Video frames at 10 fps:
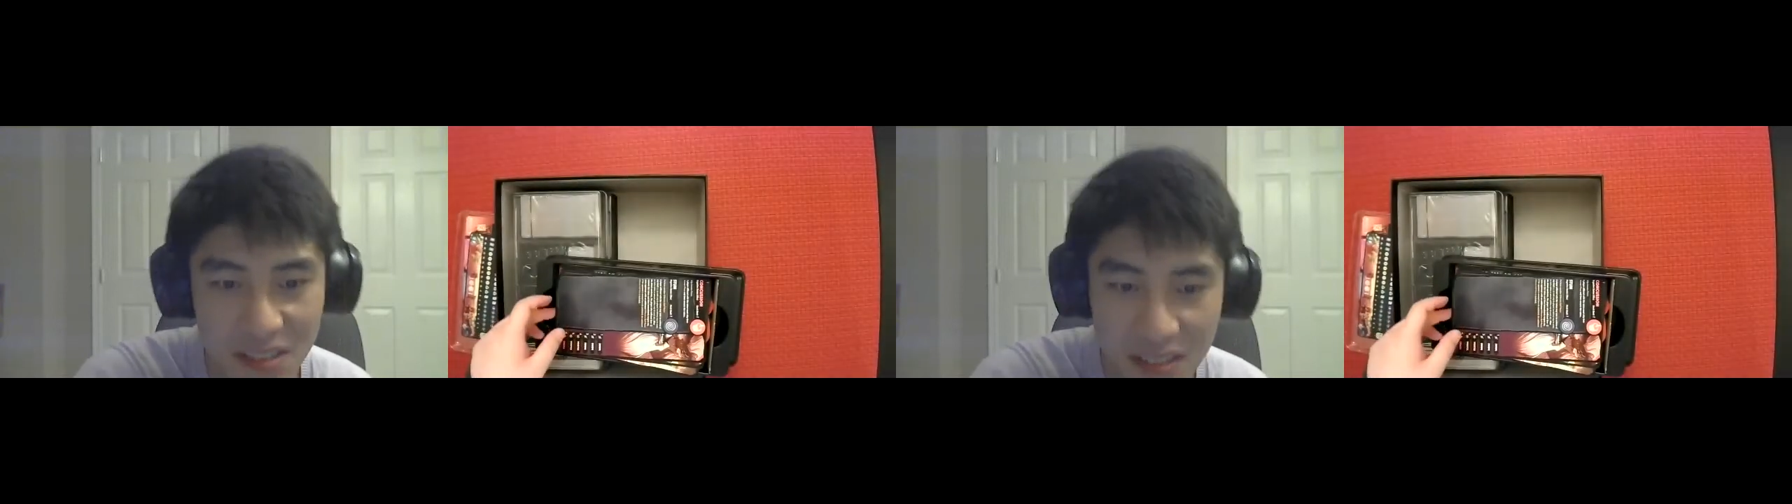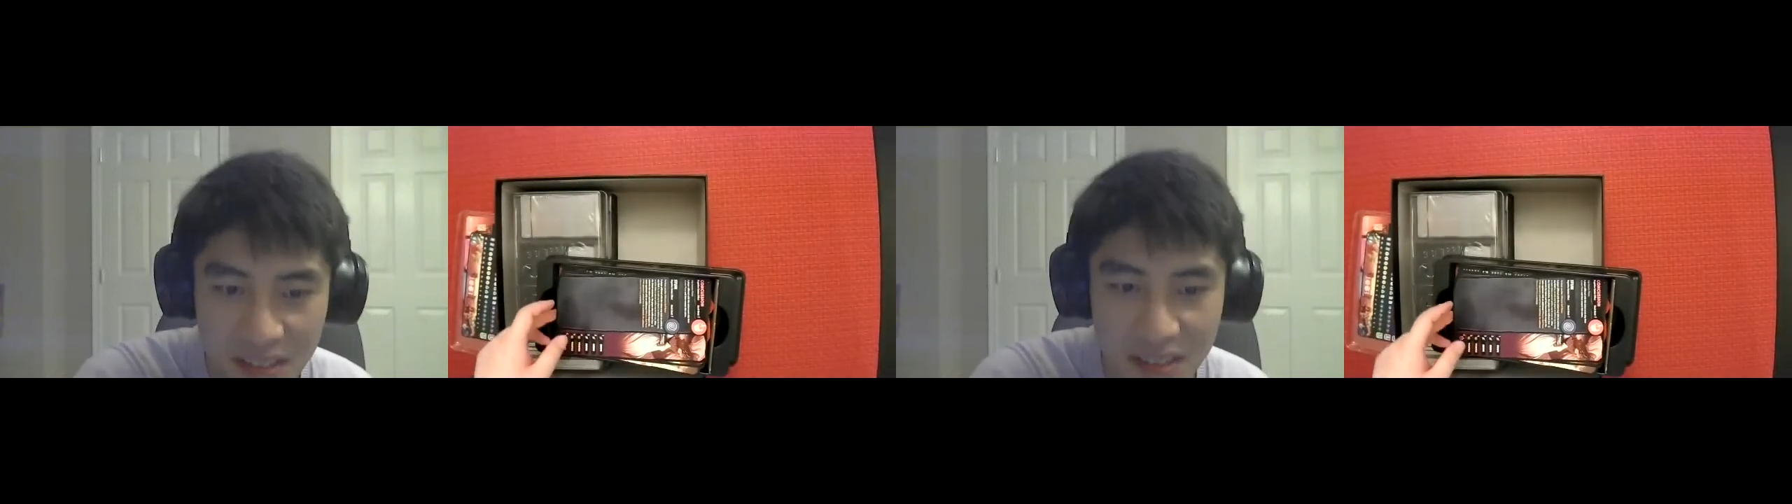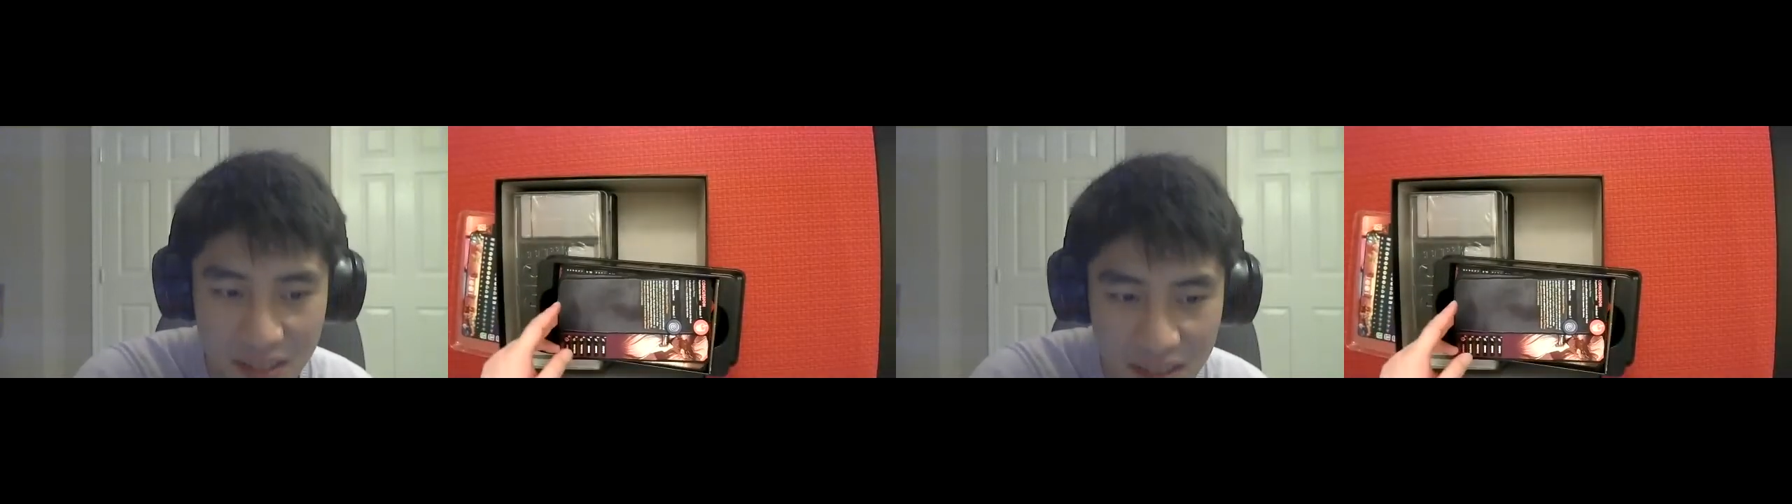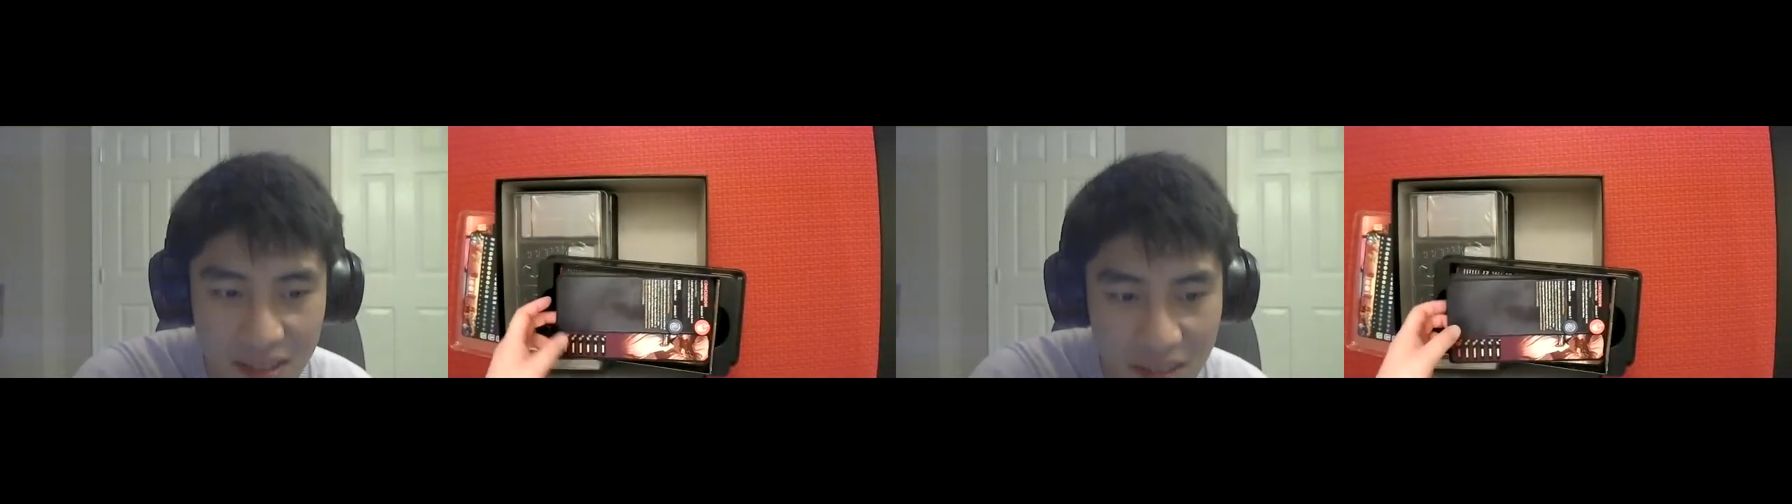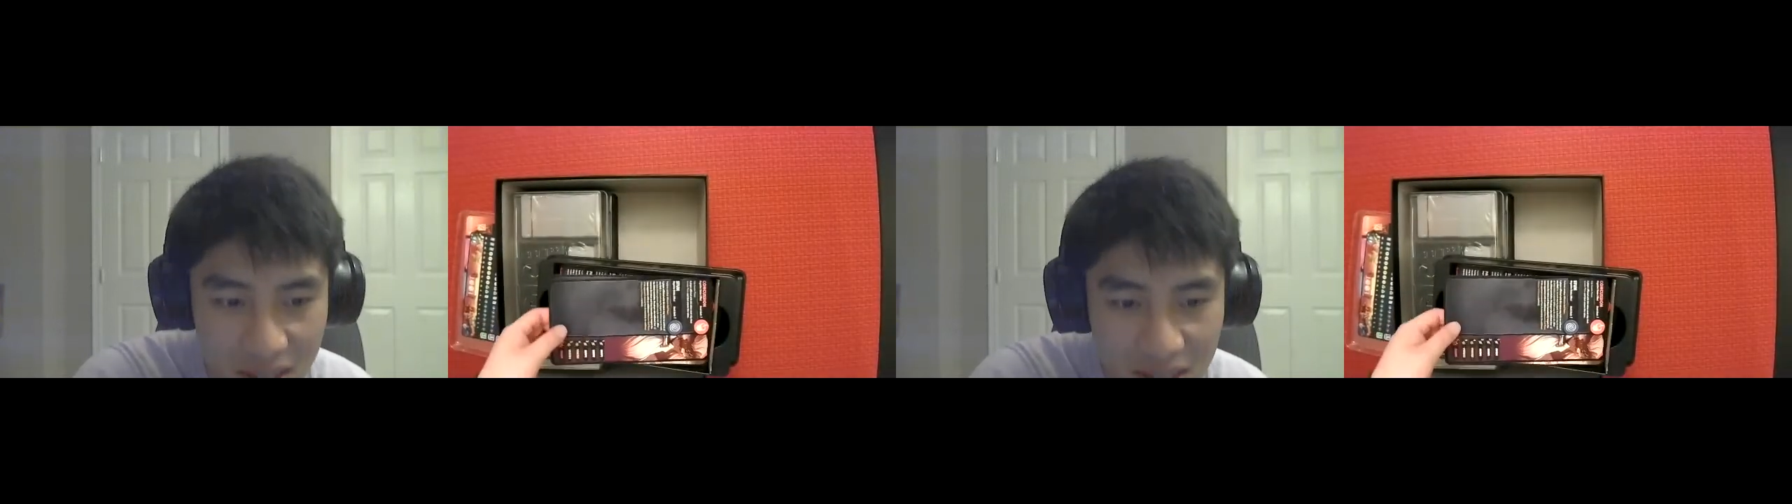But the
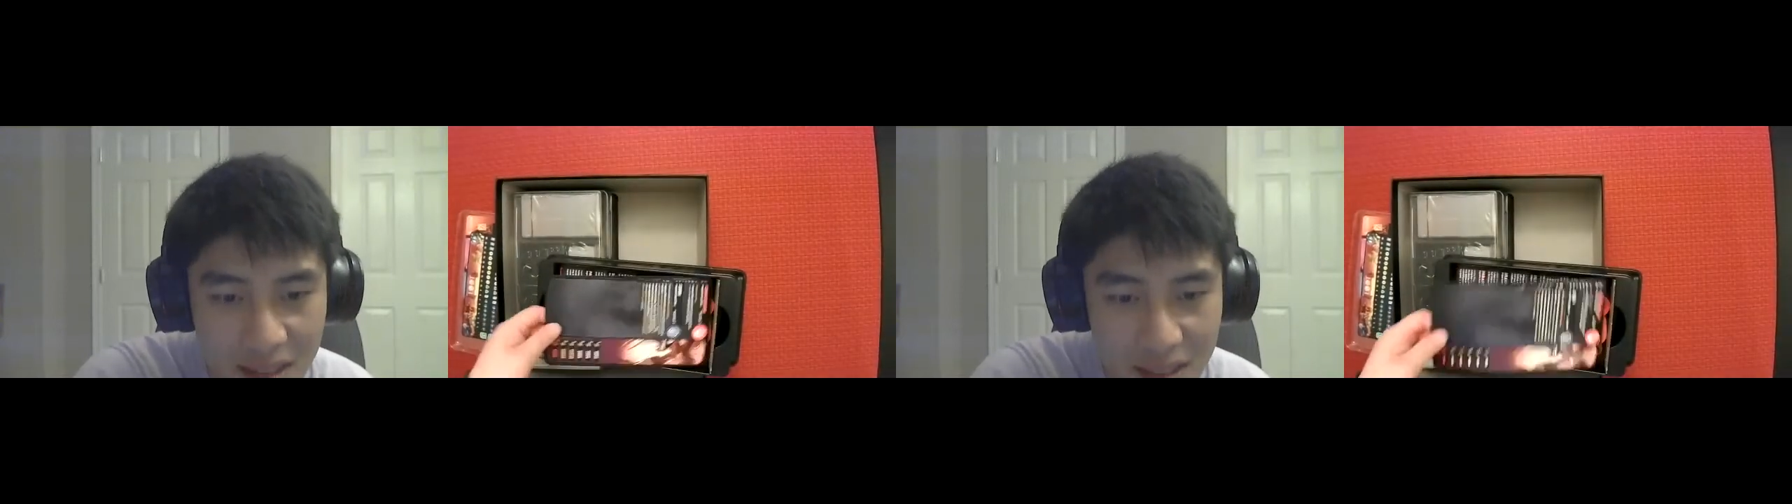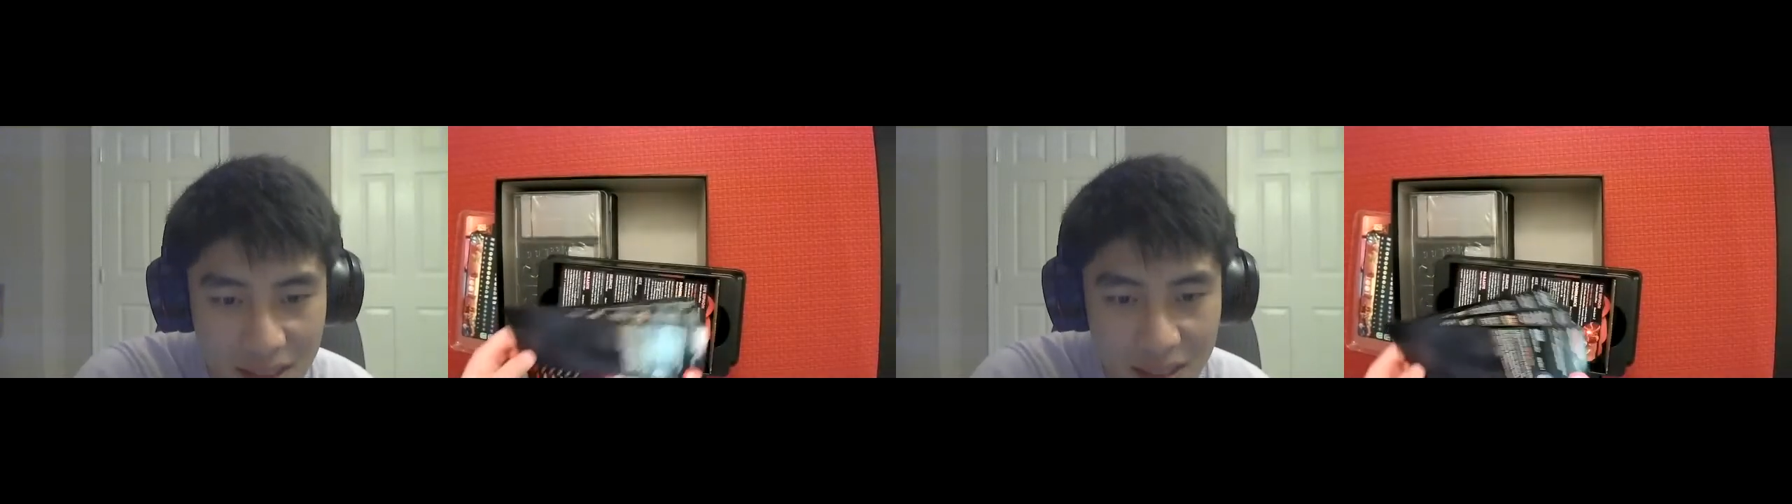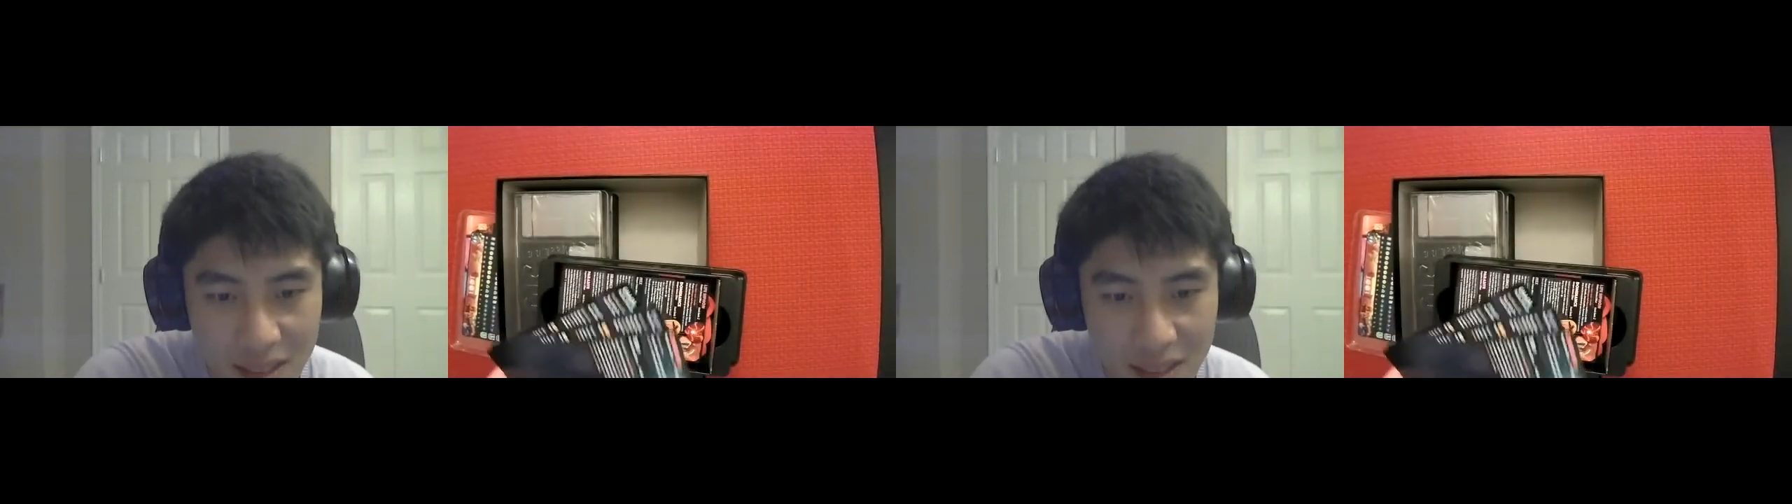other things in here